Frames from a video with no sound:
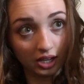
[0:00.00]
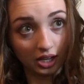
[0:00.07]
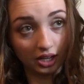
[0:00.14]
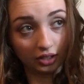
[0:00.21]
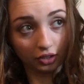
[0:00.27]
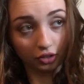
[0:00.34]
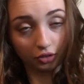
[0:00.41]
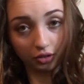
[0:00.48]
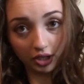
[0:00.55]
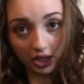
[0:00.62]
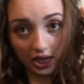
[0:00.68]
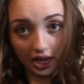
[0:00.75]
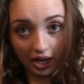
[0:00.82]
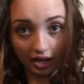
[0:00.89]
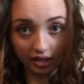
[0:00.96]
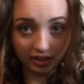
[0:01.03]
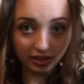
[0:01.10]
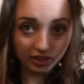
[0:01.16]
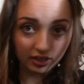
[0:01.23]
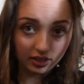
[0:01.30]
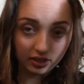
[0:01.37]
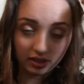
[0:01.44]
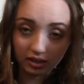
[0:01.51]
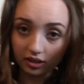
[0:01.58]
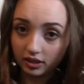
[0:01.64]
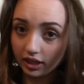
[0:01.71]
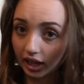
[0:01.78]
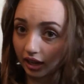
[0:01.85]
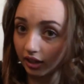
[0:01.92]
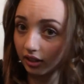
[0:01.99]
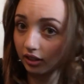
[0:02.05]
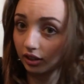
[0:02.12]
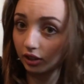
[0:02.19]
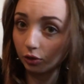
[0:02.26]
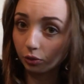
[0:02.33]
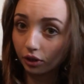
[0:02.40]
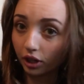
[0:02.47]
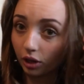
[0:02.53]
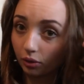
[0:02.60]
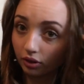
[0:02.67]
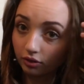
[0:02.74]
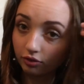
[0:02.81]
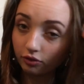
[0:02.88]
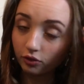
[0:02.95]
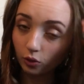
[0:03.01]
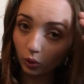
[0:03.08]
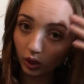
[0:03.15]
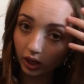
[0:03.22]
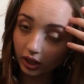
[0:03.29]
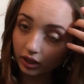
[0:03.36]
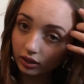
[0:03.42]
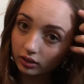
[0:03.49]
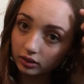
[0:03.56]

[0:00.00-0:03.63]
and create that look we're going for.